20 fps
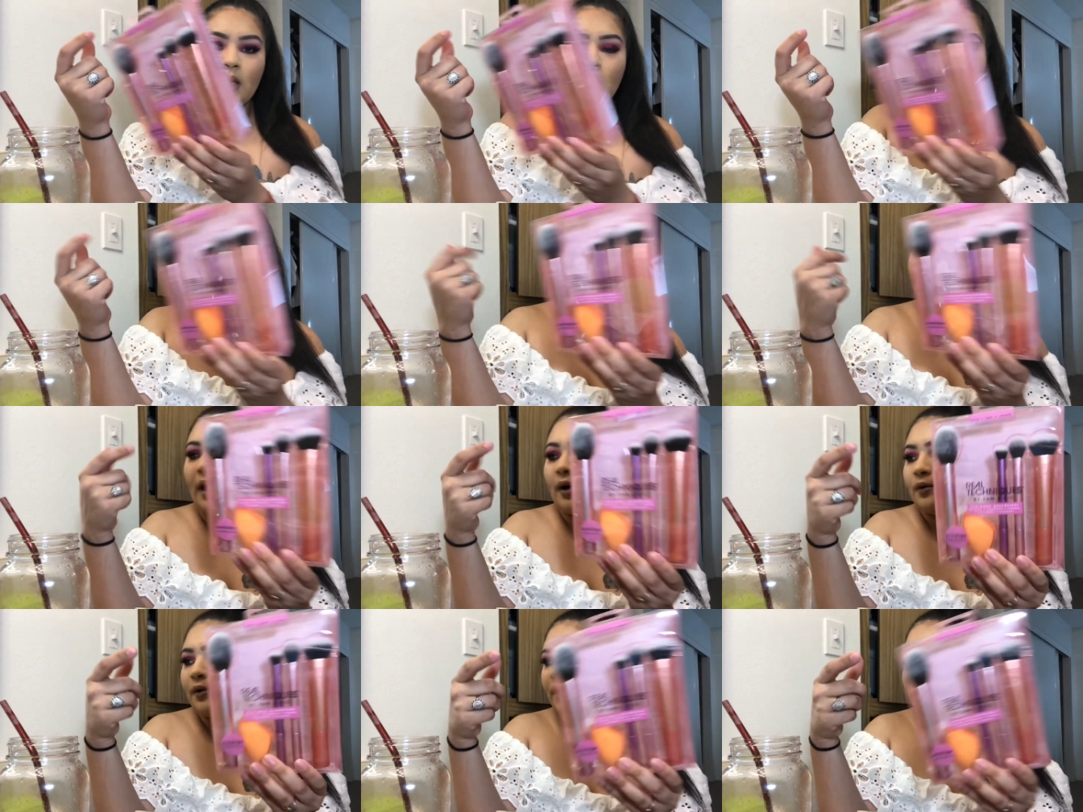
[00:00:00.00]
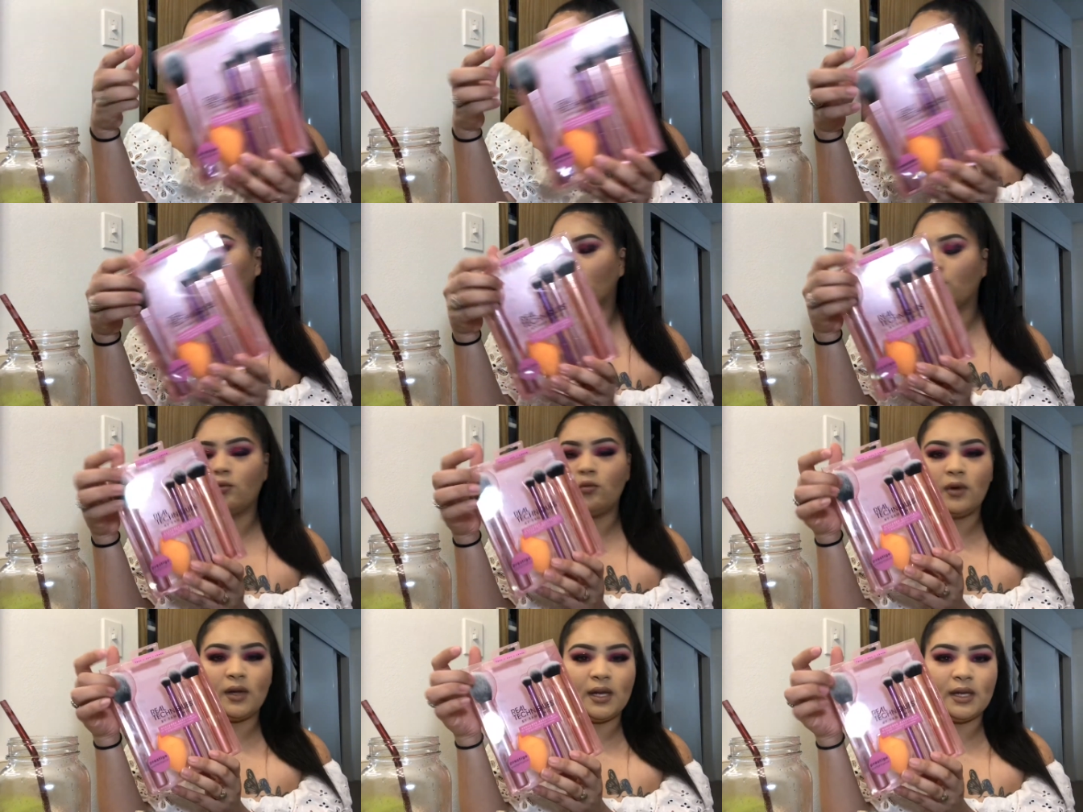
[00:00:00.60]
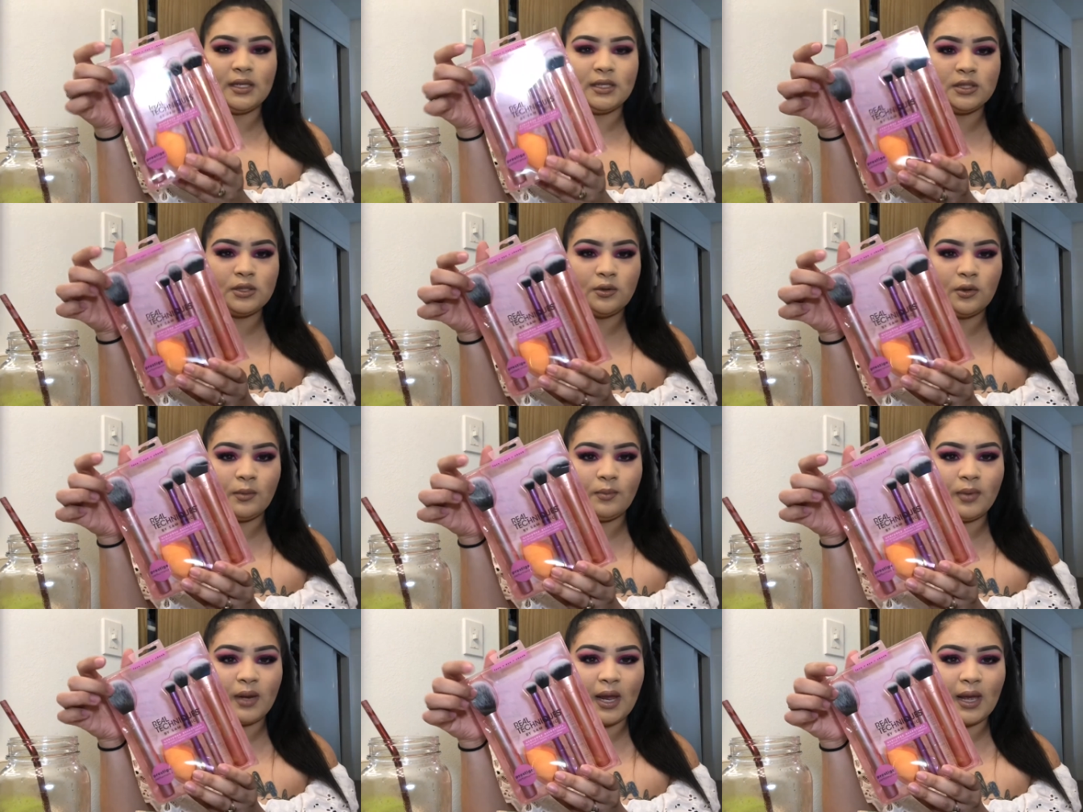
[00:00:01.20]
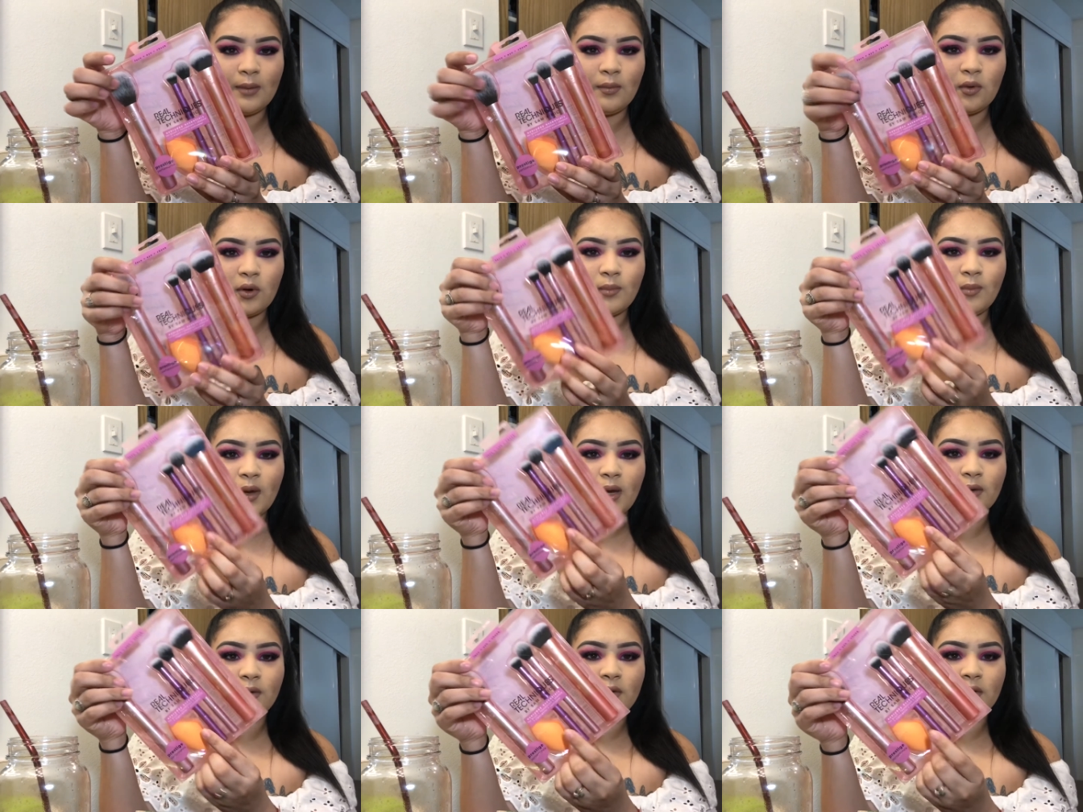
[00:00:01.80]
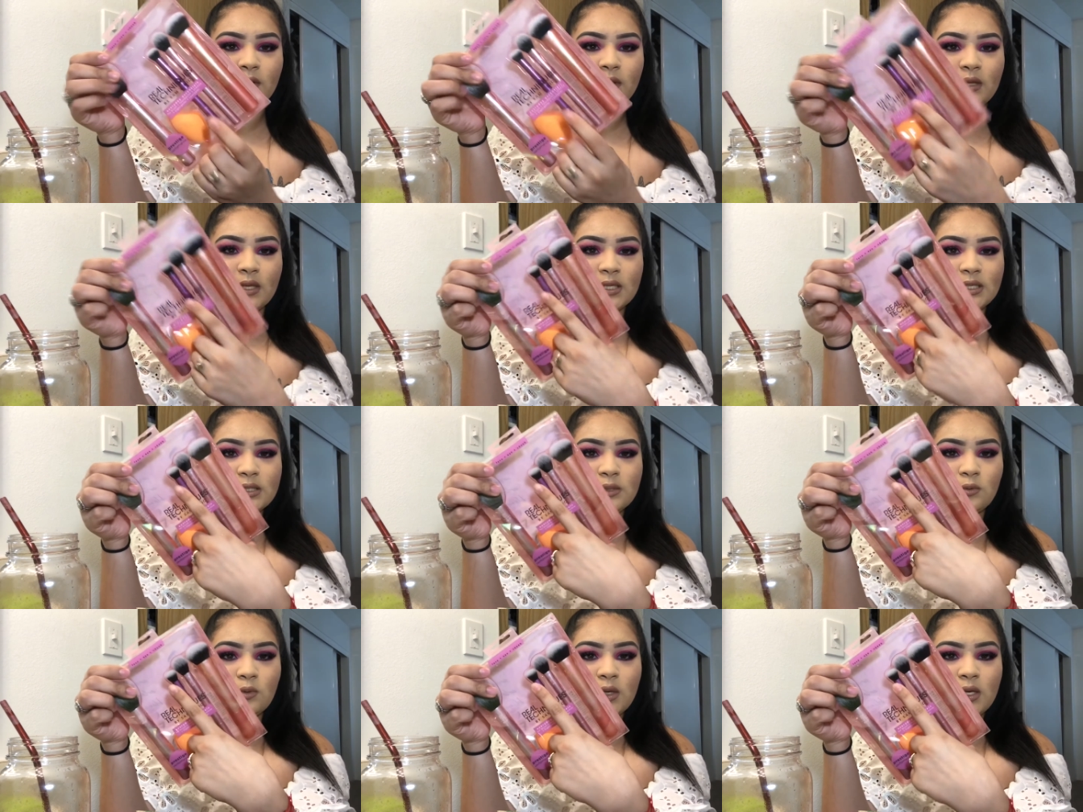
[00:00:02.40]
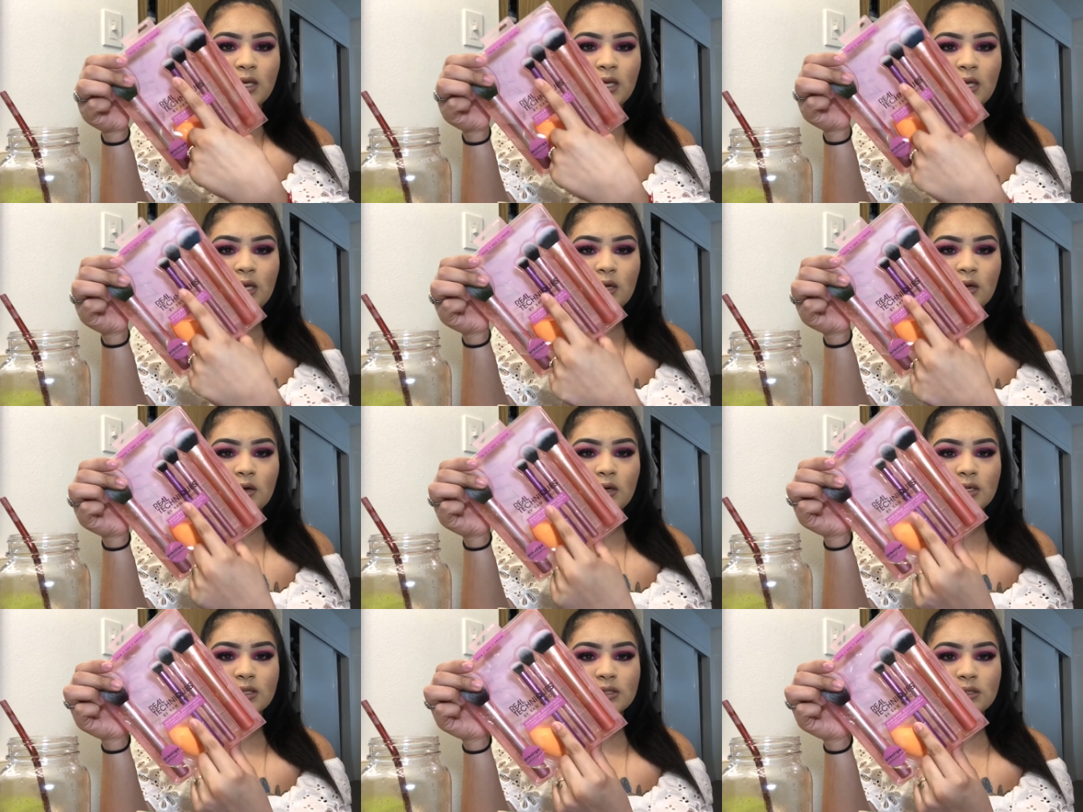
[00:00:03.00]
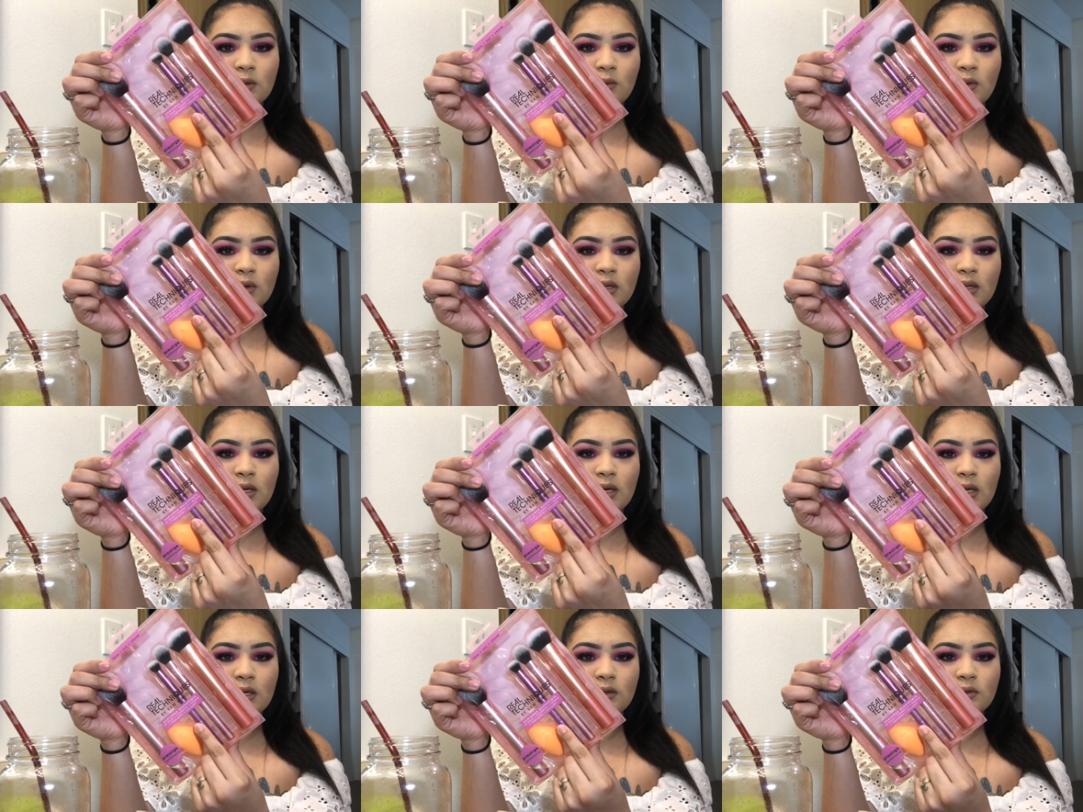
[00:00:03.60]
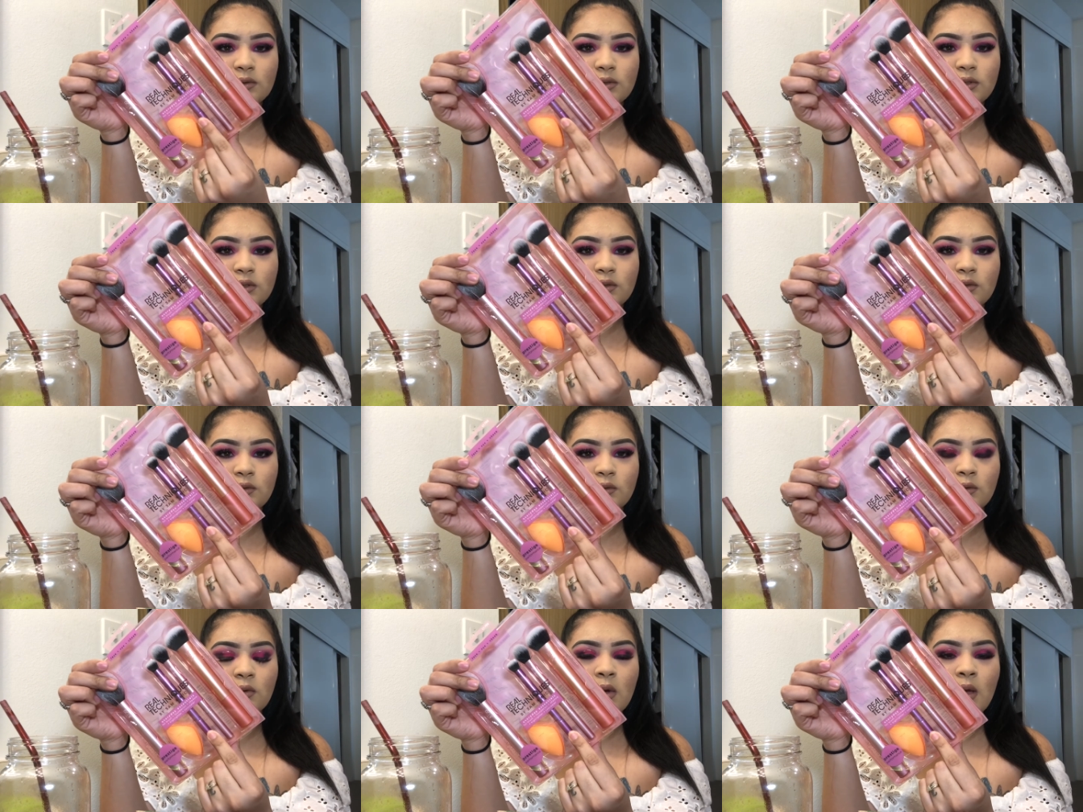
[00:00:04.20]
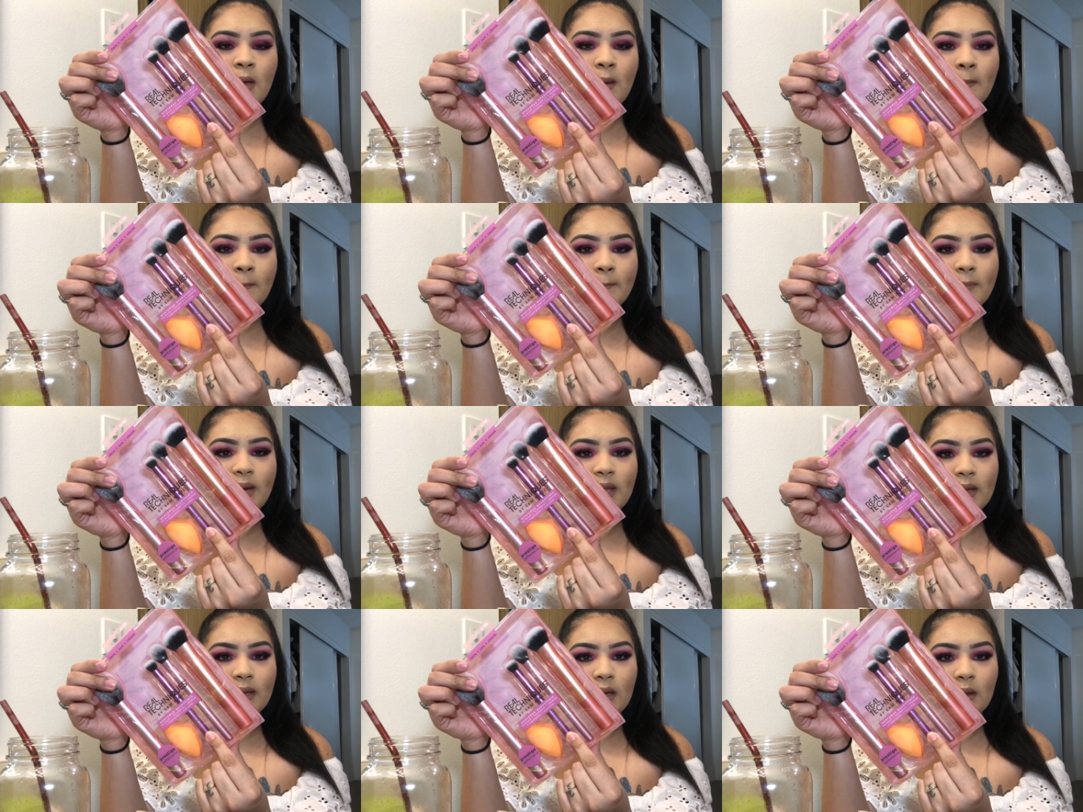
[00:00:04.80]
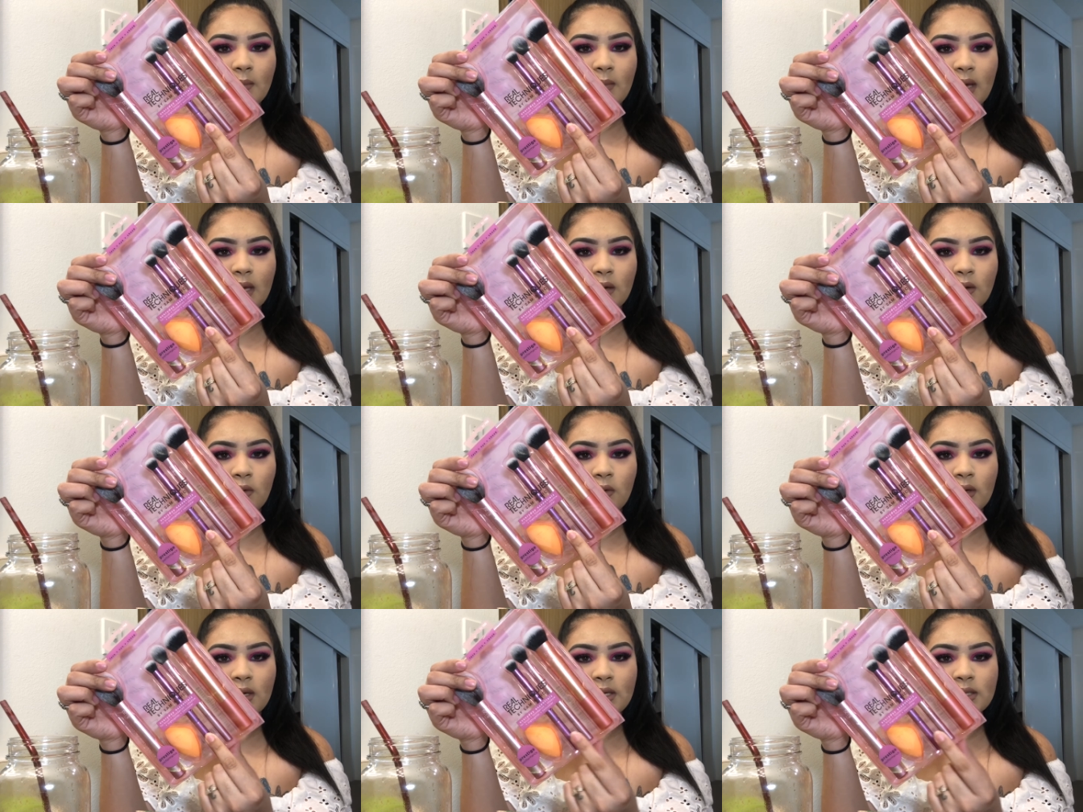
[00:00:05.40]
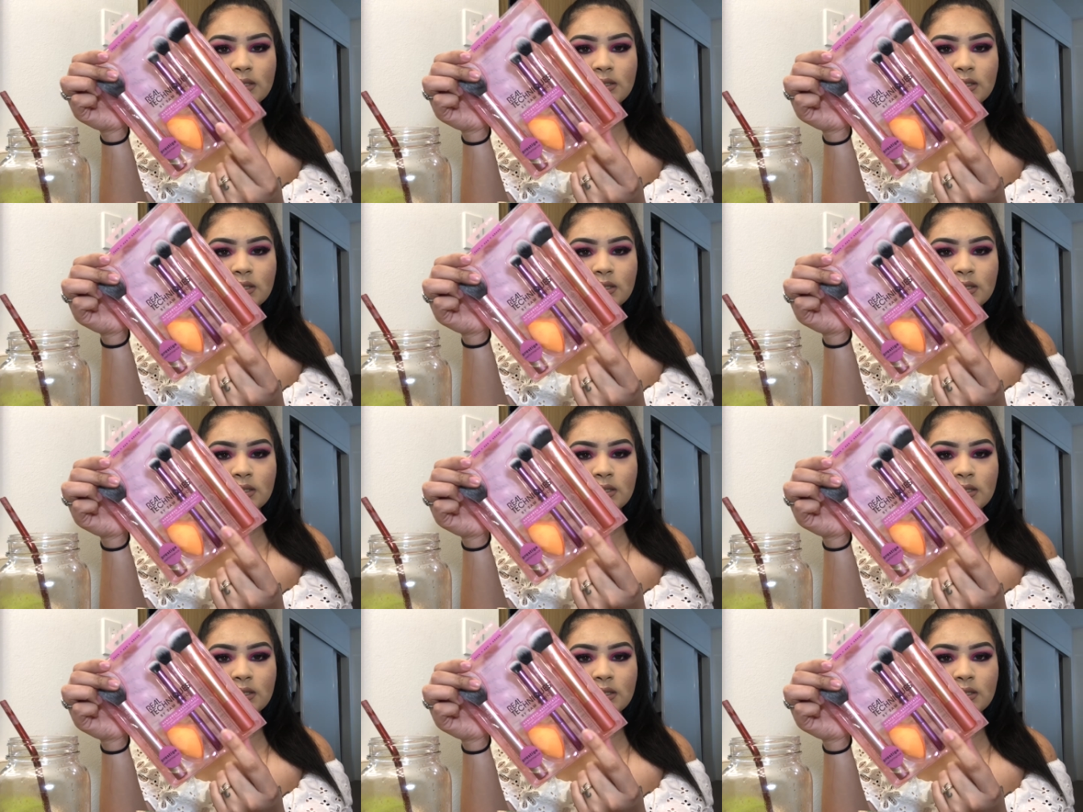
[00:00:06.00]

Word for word: powder or when I need to apply more powder. This one here is the one that I use to blend out my crease.